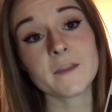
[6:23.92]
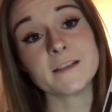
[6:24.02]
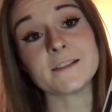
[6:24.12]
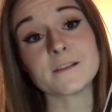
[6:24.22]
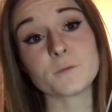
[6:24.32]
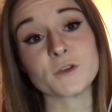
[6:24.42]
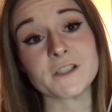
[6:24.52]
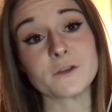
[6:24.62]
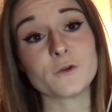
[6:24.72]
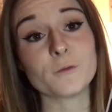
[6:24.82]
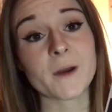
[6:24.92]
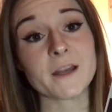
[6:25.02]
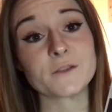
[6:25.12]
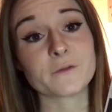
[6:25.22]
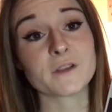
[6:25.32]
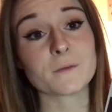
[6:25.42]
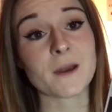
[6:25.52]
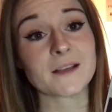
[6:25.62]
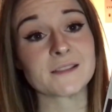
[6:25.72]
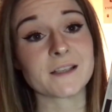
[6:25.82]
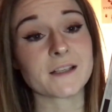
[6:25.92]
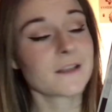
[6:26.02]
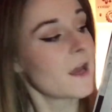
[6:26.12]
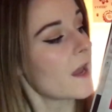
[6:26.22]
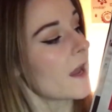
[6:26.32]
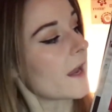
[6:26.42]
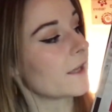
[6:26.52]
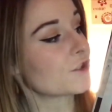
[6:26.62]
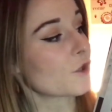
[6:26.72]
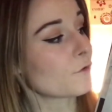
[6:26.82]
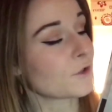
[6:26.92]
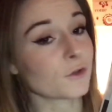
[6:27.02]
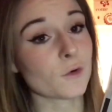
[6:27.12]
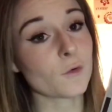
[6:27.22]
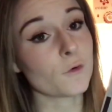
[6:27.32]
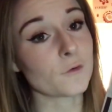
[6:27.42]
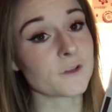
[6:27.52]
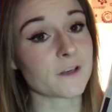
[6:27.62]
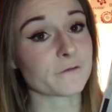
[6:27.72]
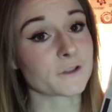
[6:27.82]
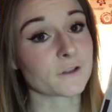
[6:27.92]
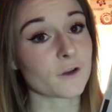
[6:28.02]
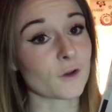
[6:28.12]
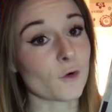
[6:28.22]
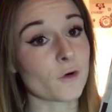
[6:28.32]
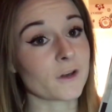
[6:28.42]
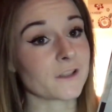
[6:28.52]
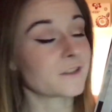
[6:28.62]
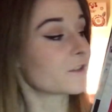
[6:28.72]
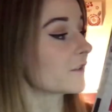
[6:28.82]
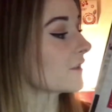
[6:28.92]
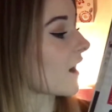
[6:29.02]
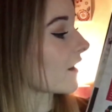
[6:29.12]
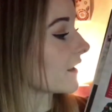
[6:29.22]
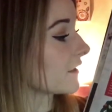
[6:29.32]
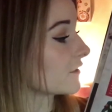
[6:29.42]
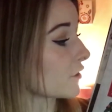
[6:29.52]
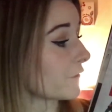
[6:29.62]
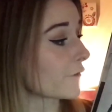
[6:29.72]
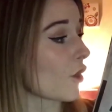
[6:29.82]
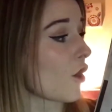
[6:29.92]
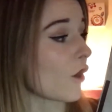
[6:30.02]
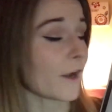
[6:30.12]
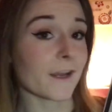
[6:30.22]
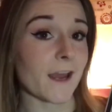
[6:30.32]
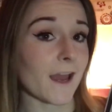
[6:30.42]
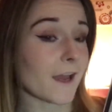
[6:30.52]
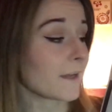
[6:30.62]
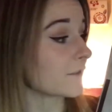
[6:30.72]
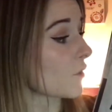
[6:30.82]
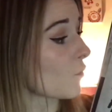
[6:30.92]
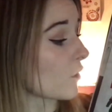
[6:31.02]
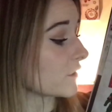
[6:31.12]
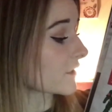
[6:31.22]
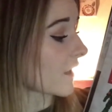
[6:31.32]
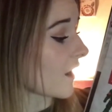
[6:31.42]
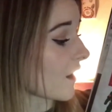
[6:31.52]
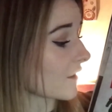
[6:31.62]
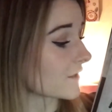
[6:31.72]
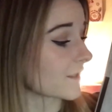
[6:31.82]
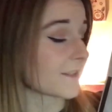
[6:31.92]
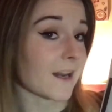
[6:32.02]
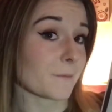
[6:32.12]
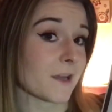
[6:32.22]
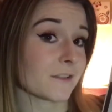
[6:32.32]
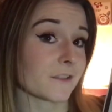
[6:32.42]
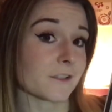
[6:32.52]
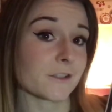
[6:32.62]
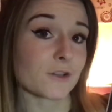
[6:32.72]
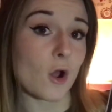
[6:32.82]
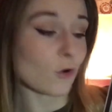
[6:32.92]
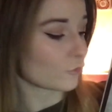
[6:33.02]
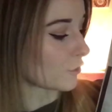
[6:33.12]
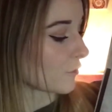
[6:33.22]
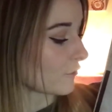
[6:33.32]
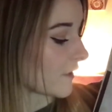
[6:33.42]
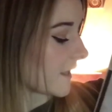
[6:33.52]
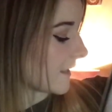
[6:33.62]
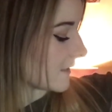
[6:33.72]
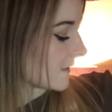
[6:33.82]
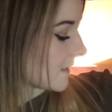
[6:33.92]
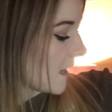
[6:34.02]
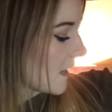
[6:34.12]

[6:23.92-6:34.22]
This is a pretty cool page within the magazine. It's showing you all the different loyalist Astartes. So you've got Iron Hands, White Scars, Salamanders, Ultramarines,